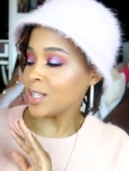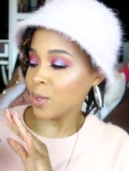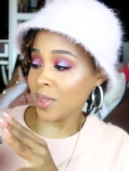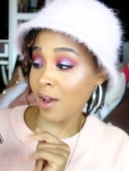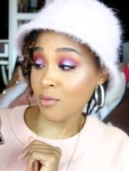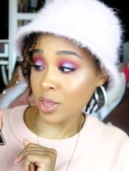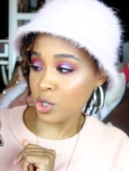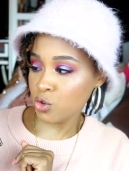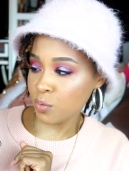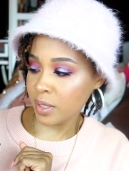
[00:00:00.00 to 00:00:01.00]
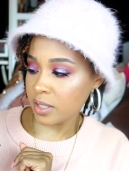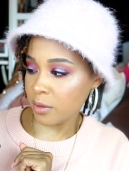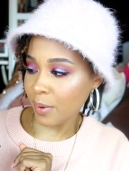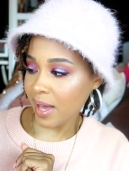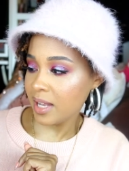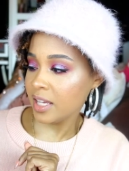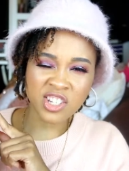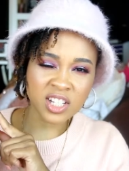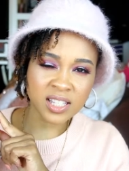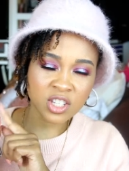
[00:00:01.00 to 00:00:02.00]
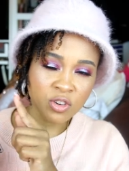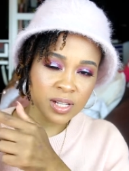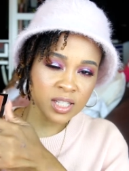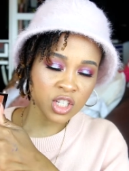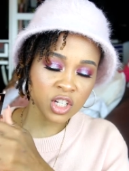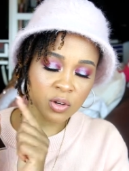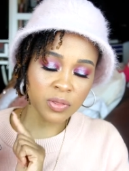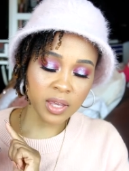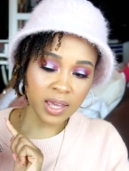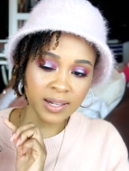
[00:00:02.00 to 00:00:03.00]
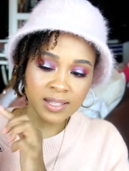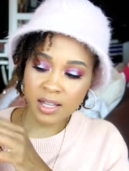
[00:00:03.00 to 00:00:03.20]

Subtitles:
So that really drew me to the palette. Just says transition on the ends,